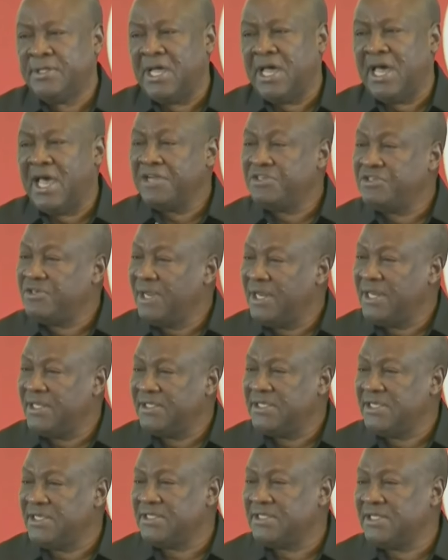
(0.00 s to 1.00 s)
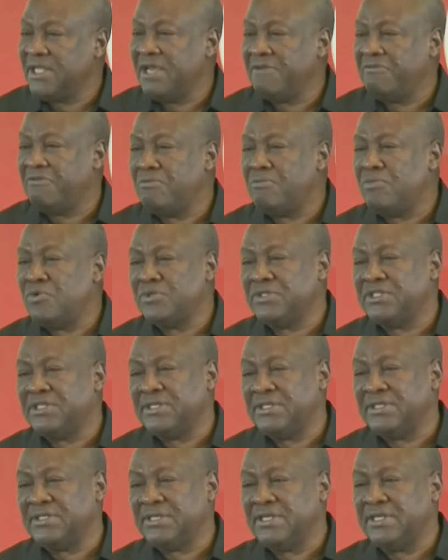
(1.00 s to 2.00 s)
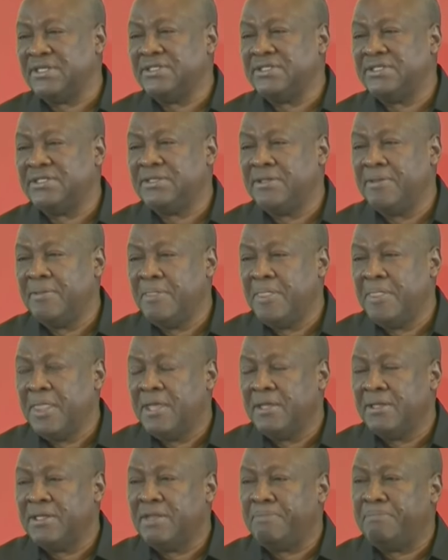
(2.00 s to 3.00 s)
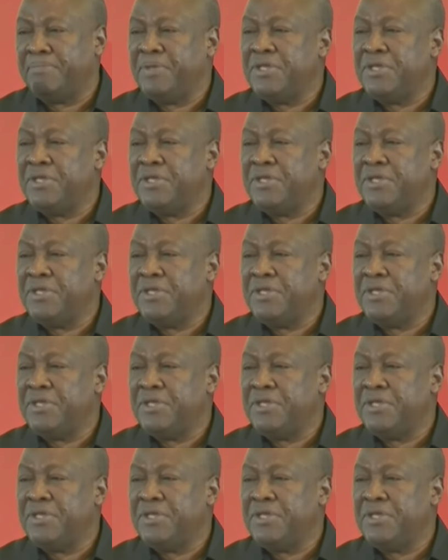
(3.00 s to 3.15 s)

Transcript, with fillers: The harsh reality is that for most citizens, the